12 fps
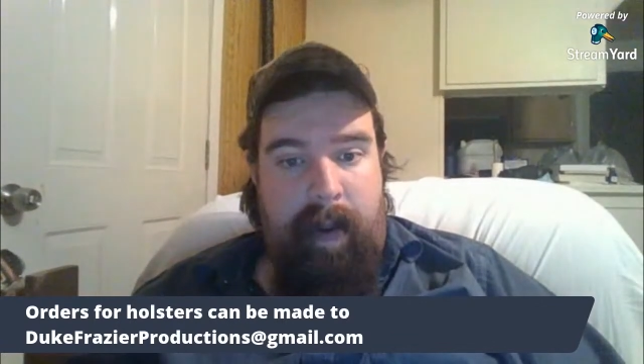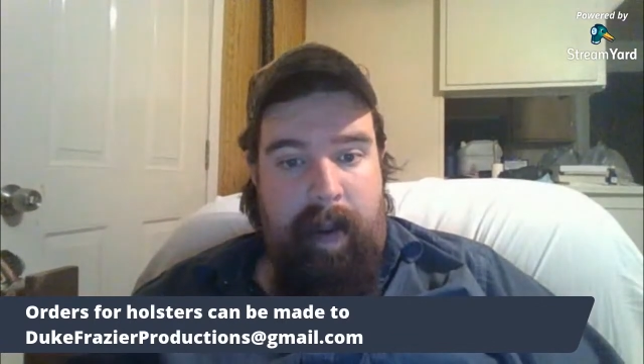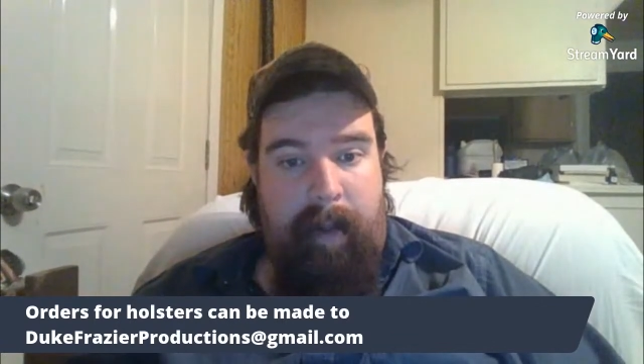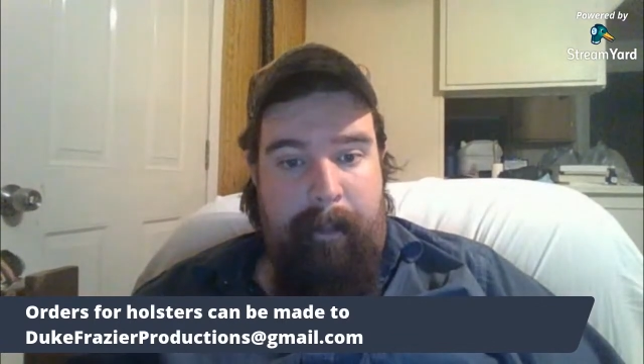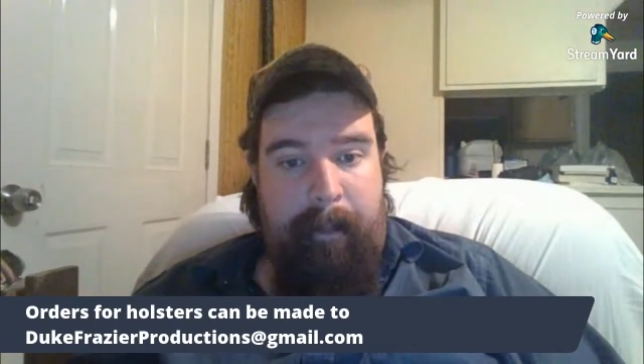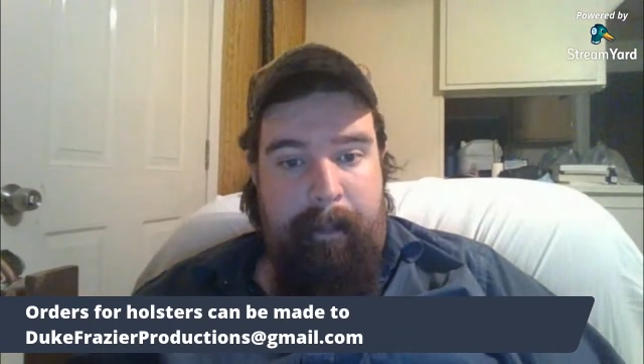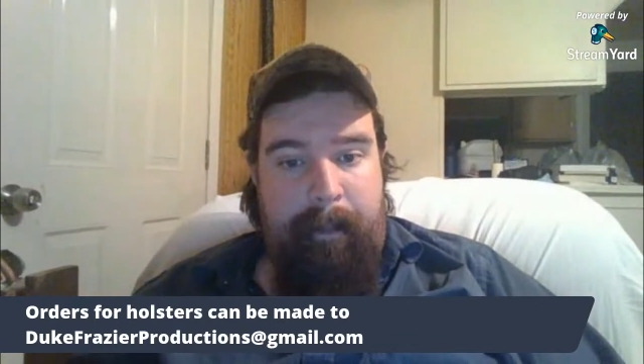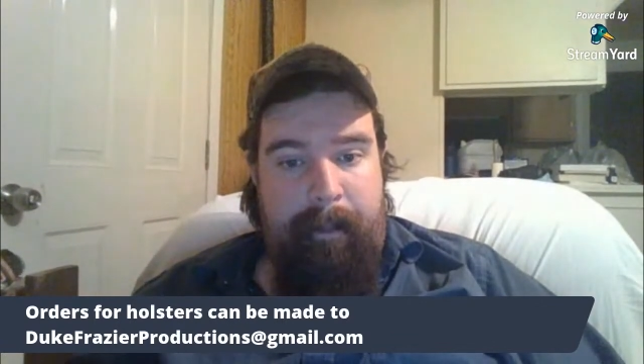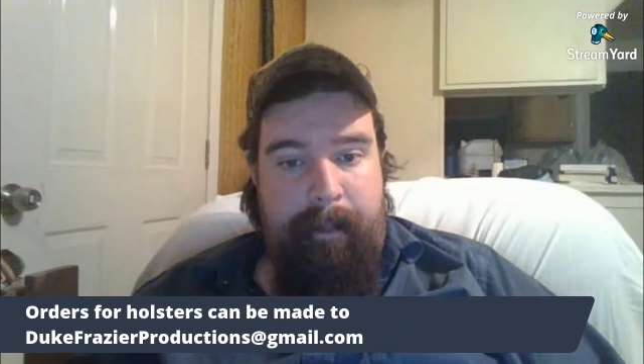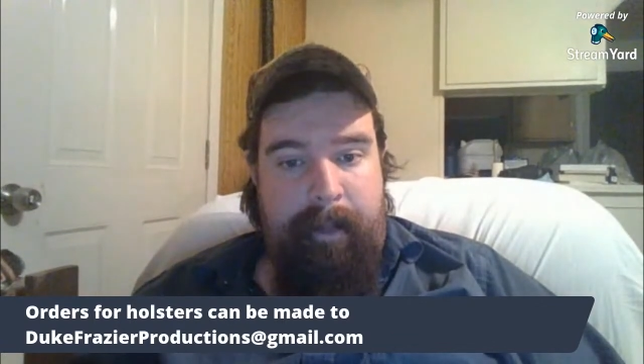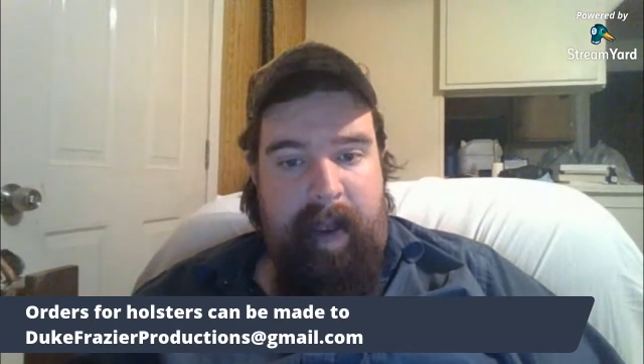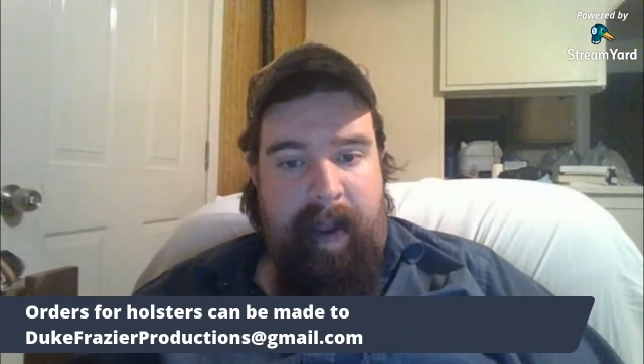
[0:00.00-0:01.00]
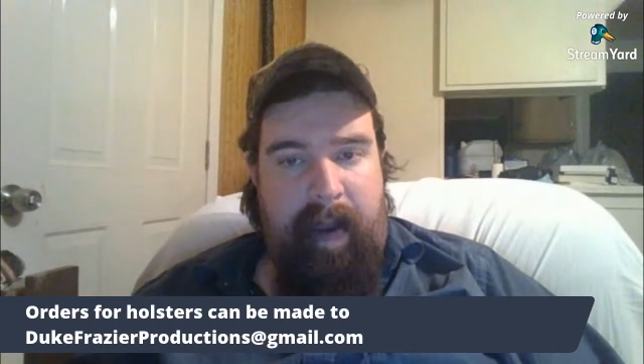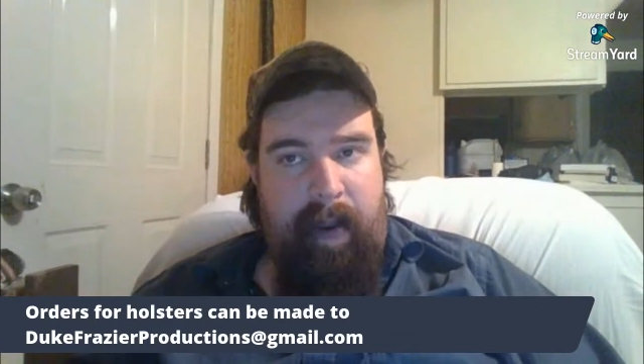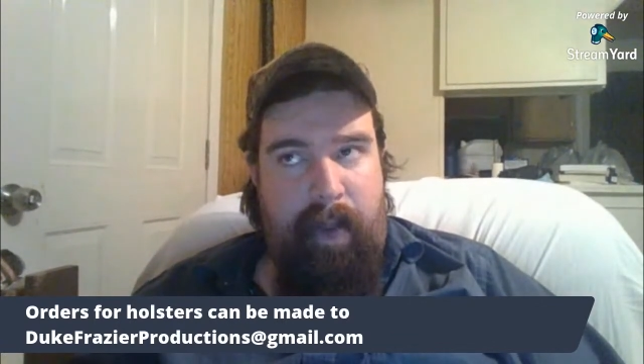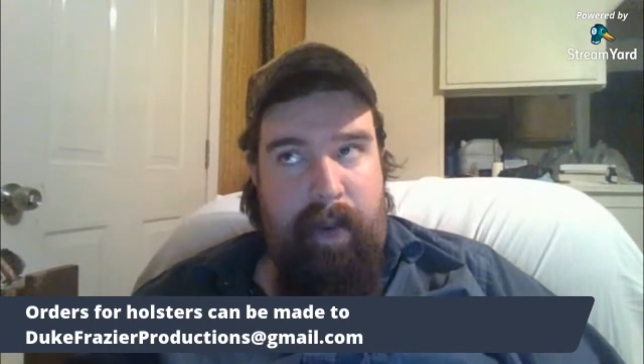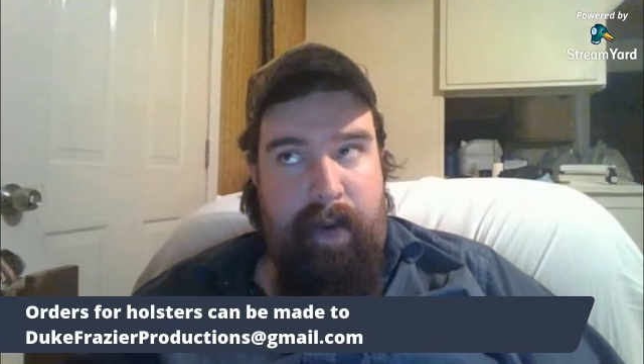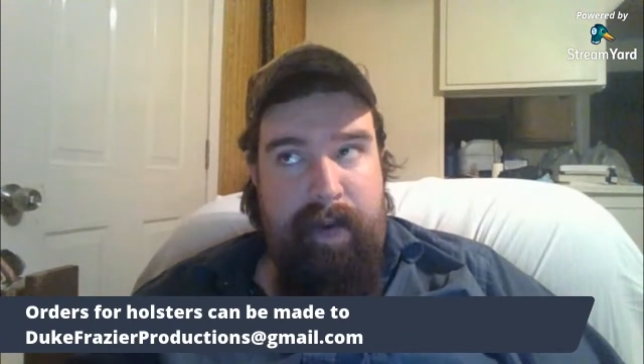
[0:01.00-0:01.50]
I got
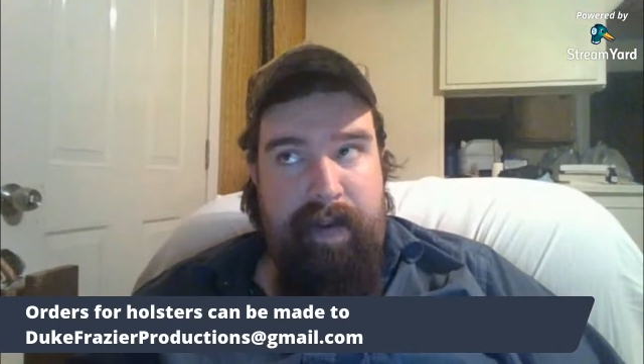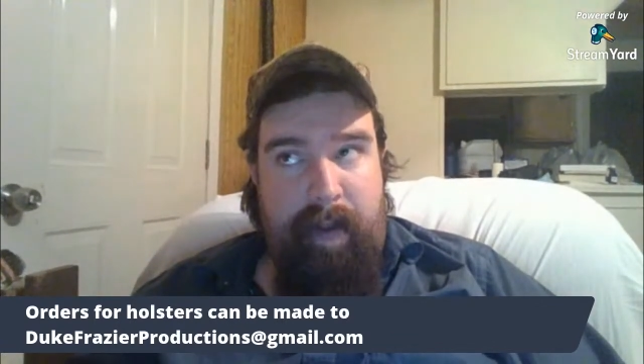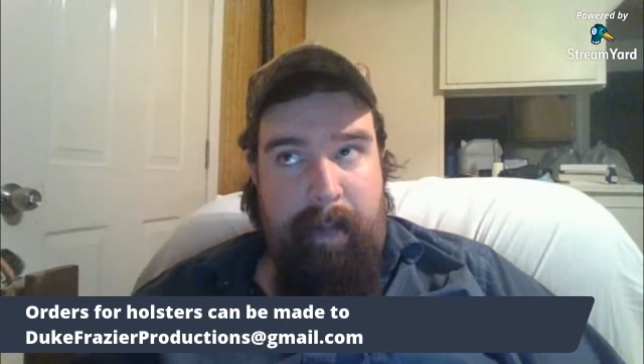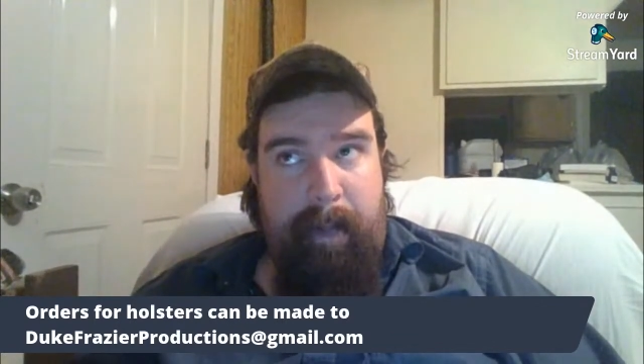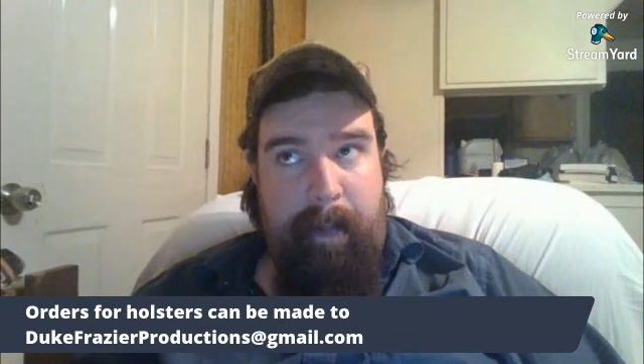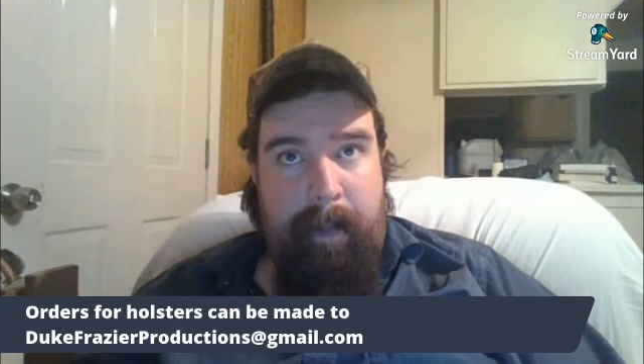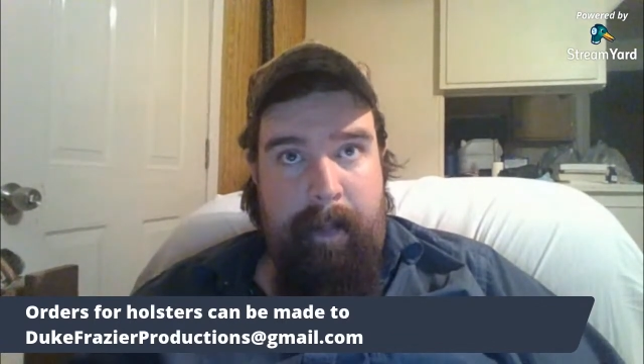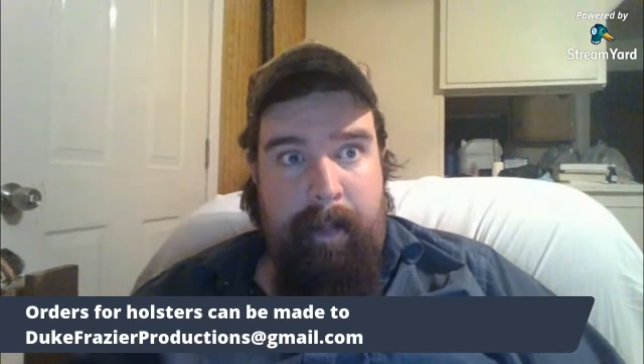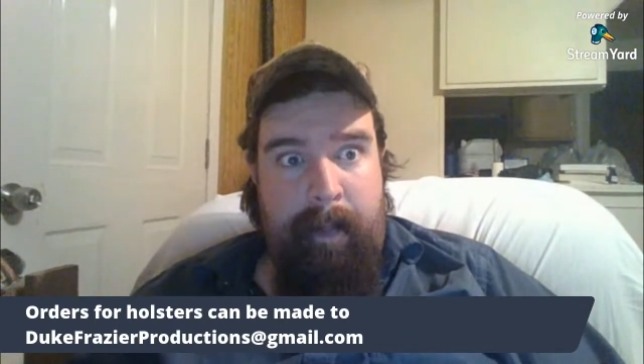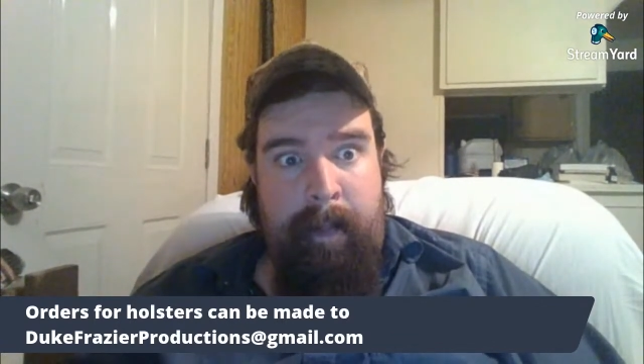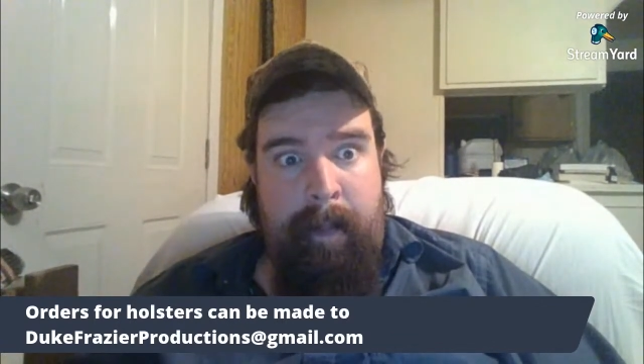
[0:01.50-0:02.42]
to order some